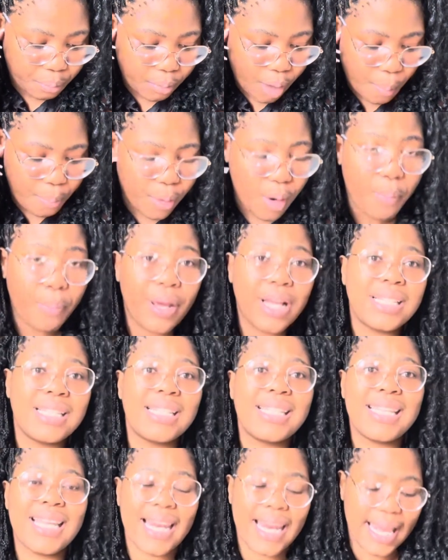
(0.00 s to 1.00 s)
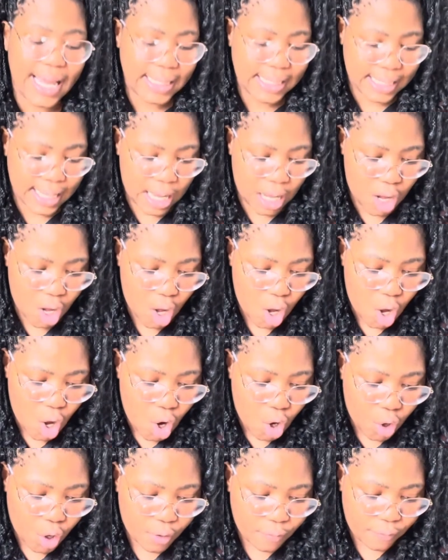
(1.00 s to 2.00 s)
propensity letter,
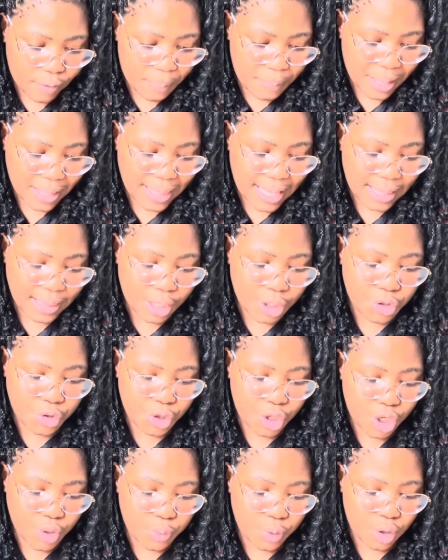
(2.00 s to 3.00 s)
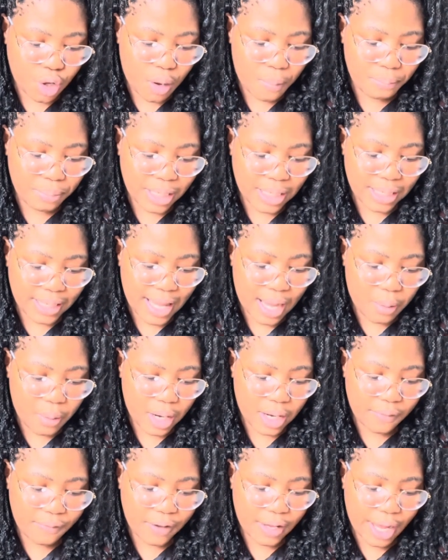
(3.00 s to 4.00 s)
confirming that the student will complete their
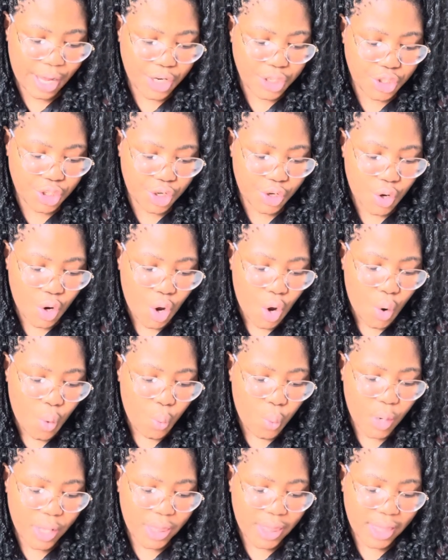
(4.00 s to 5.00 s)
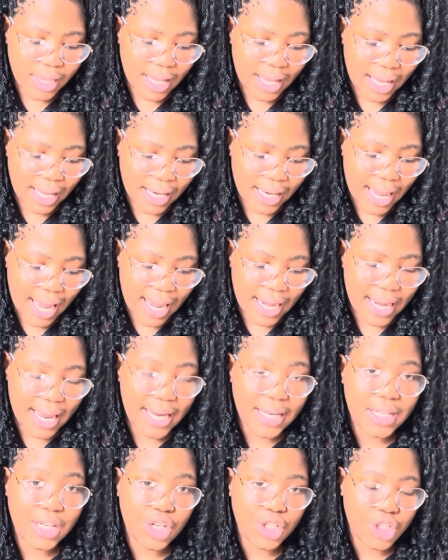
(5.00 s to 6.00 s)
qualification within an
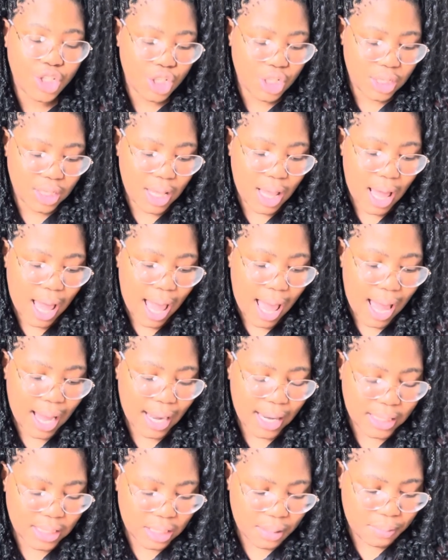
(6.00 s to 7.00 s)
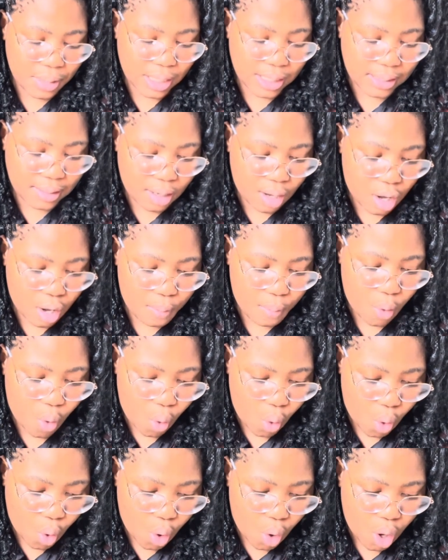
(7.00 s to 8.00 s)
additional academic term,
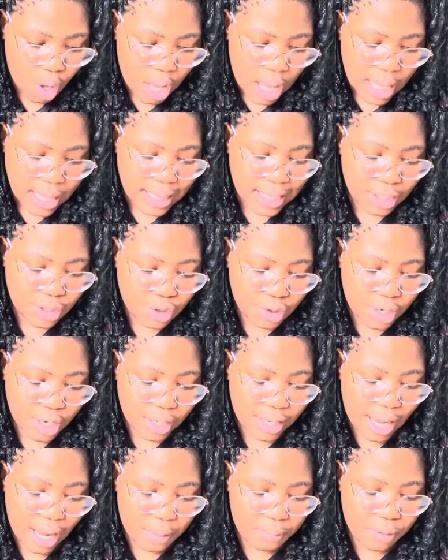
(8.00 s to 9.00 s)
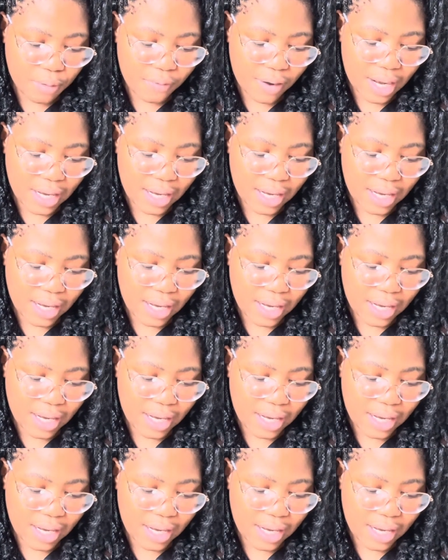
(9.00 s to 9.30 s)
or the student can provide